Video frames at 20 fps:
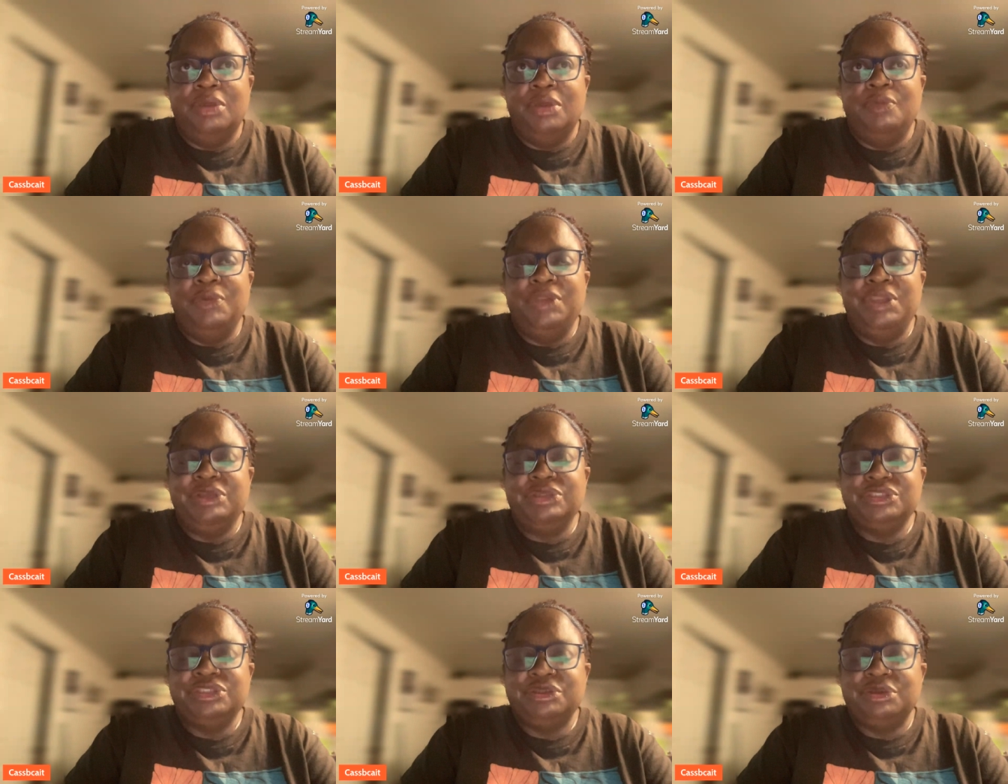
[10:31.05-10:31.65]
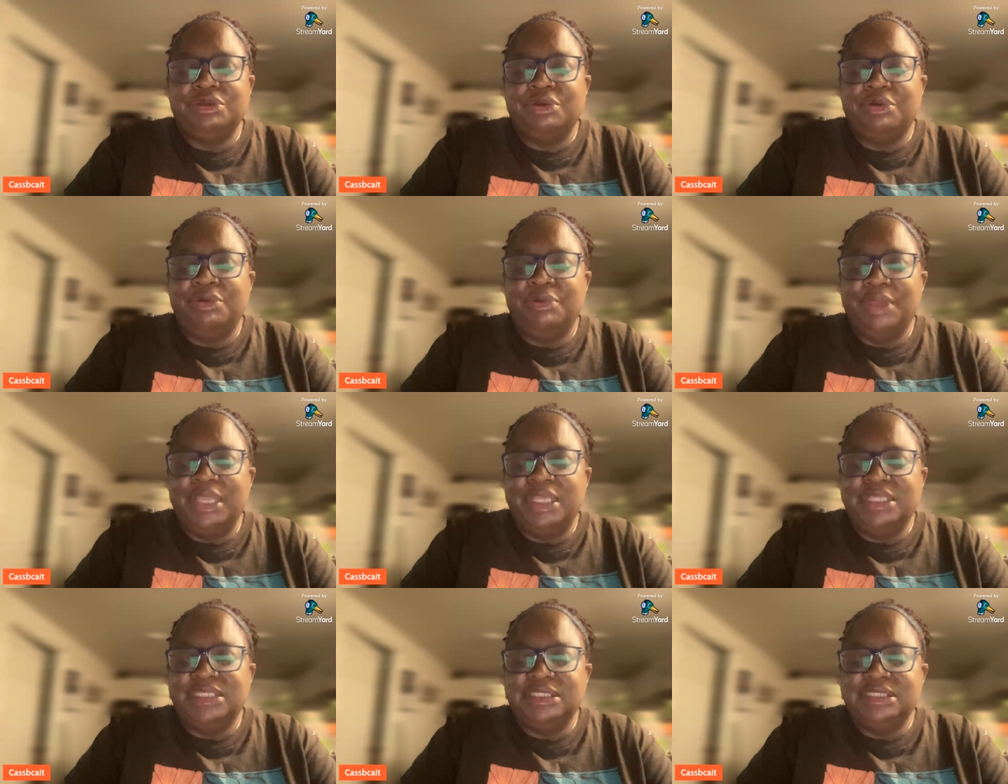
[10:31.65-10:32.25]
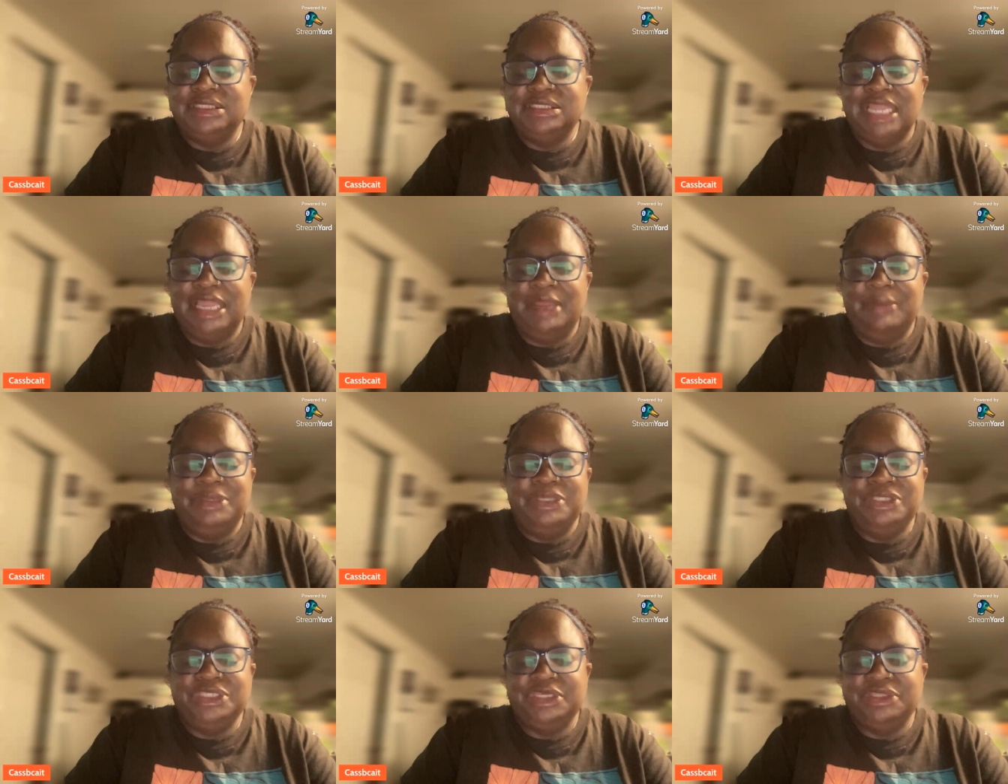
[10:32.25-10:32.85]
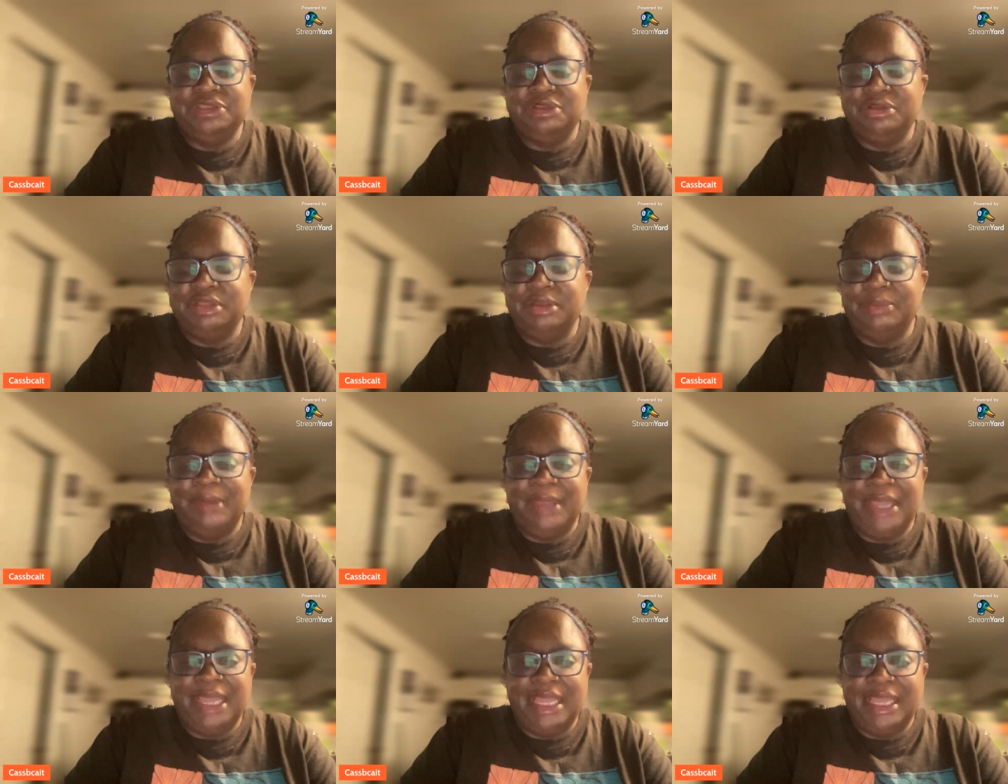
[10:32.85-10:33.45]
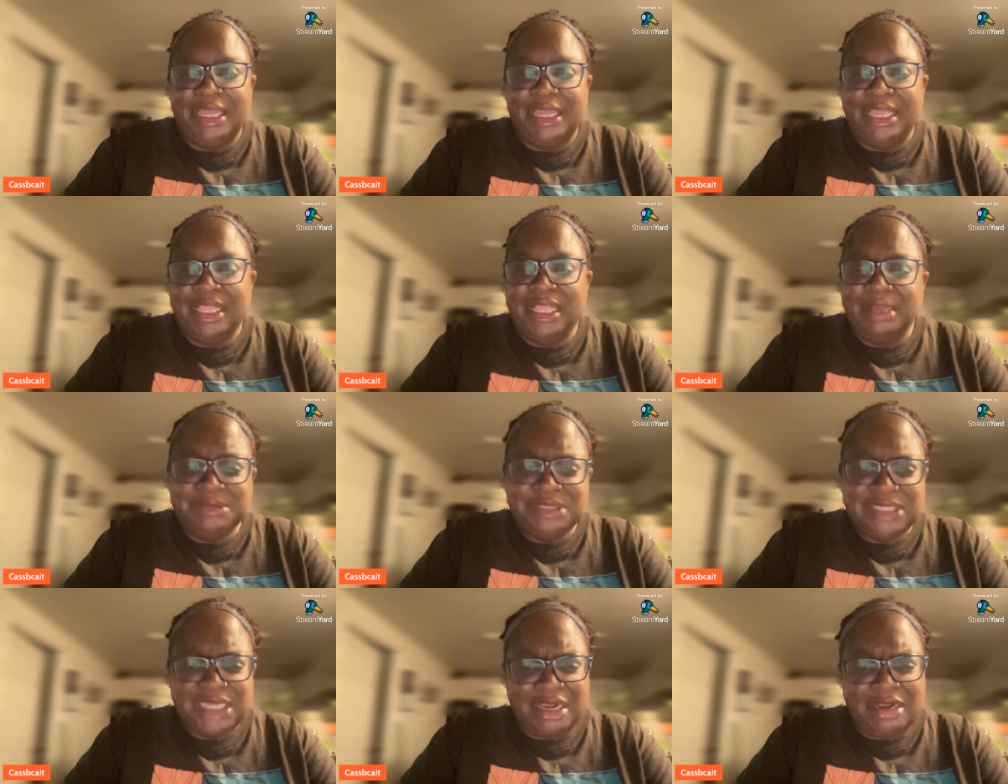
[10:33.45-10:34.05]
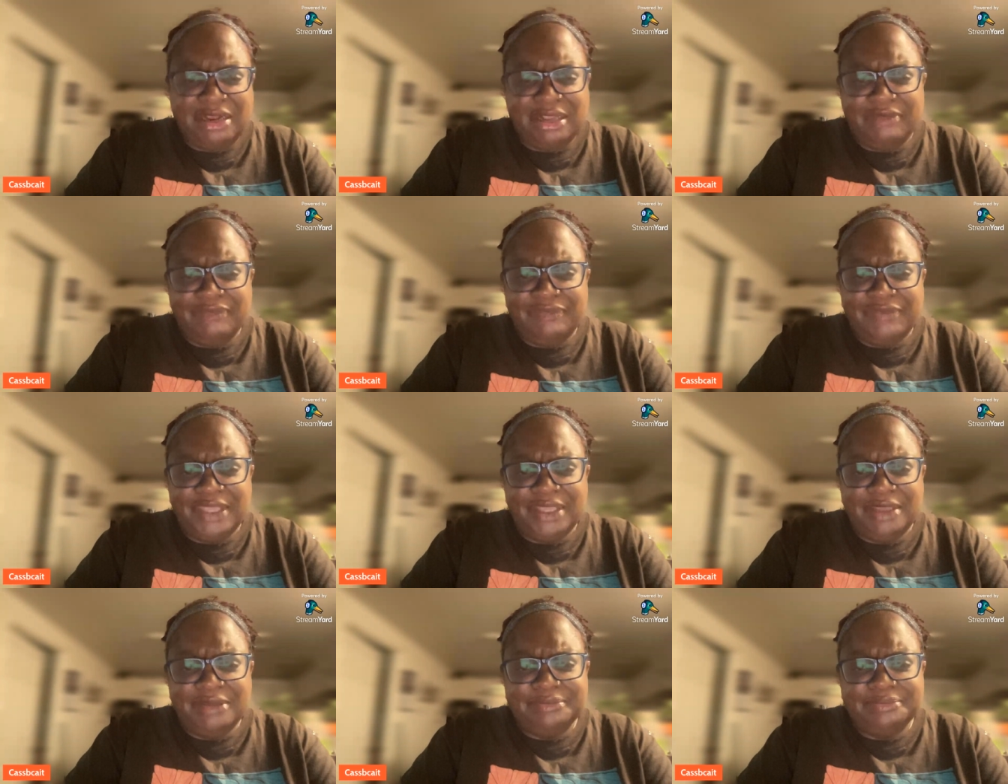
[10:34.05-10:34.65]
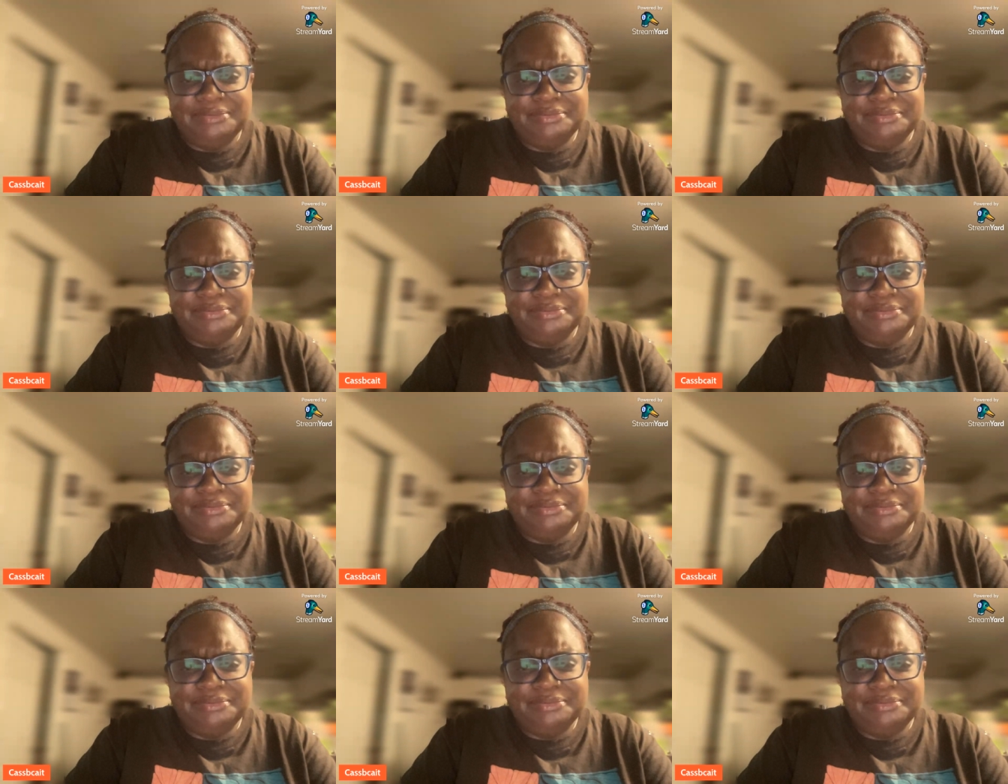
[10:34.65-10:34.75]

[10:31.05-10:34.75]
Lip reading: We are so quick to stab each other in the back, and I'm tired of it.